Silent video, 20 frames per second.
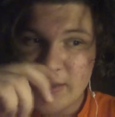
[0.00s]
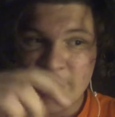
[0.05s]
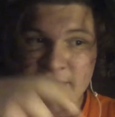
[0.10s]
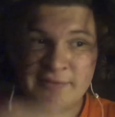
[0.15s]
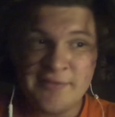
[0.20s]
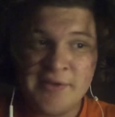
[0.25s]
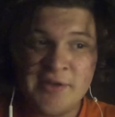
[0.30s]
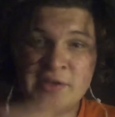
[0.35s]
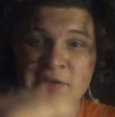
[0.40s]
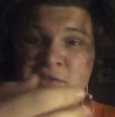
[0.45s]

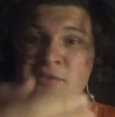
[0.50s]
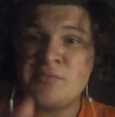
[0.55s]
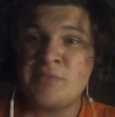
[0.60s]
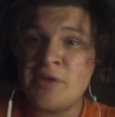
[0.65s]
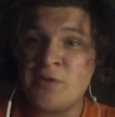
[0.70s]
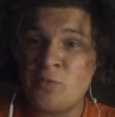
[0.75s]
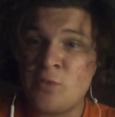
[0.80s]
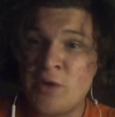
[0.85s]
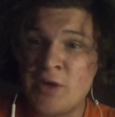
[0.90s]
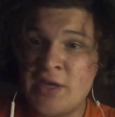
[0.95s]
finished
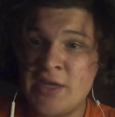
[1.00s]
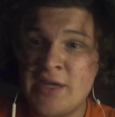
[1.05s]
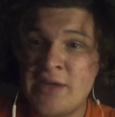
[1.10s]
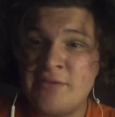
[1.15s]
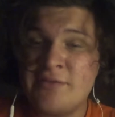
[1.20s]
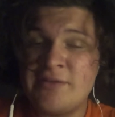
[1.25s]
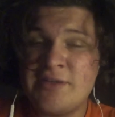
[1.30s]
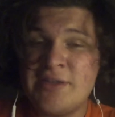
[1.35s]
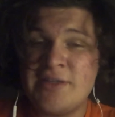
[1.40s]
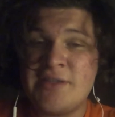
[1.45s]
my
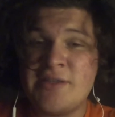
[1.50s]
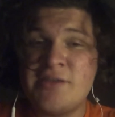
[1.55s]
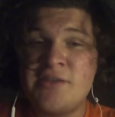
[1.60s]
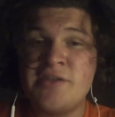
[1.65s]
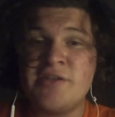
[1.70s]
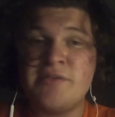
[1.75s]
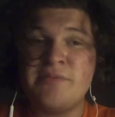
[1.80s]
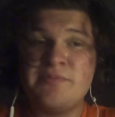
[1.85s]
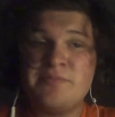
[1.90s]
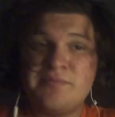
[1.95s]
workout at the
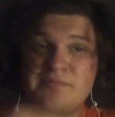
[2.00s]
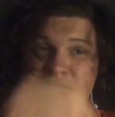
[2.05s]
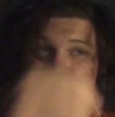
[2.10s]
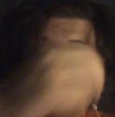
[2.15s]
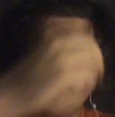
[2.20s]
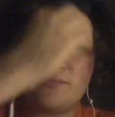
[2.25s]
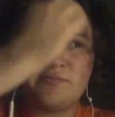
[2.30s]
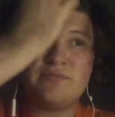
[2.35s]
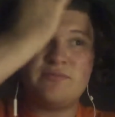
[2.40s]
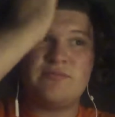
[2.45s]
gym,
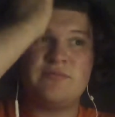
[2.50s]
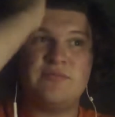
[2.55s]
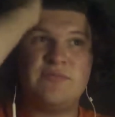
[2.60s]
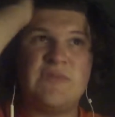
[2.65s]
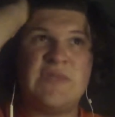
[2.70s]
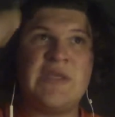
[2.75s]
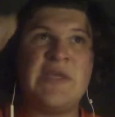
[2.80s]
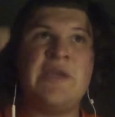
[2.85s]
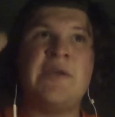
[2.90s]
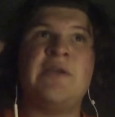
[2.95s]

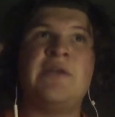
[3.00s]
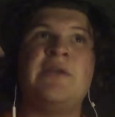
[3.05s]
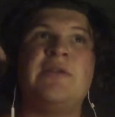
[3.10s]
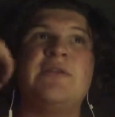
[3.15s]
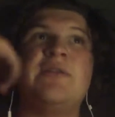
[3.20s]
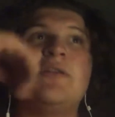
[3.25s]
and